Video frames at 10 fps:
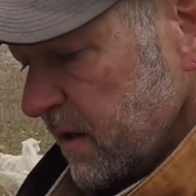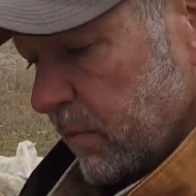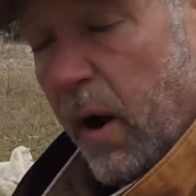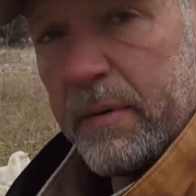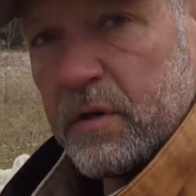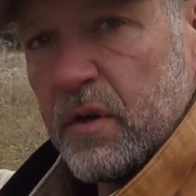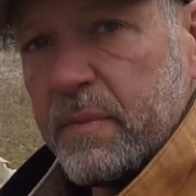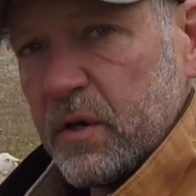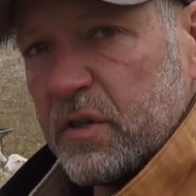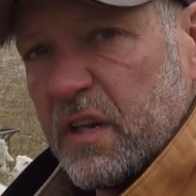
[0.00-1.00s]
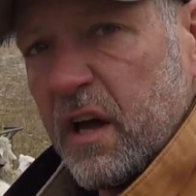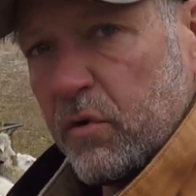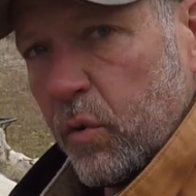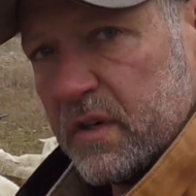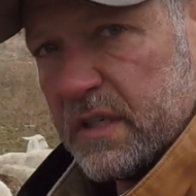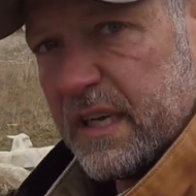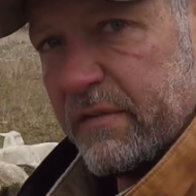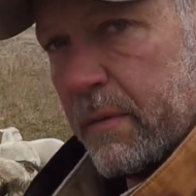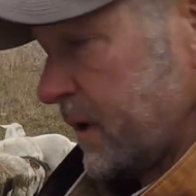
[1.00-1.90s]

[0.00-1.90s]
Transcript: Probably going to build another one to give them a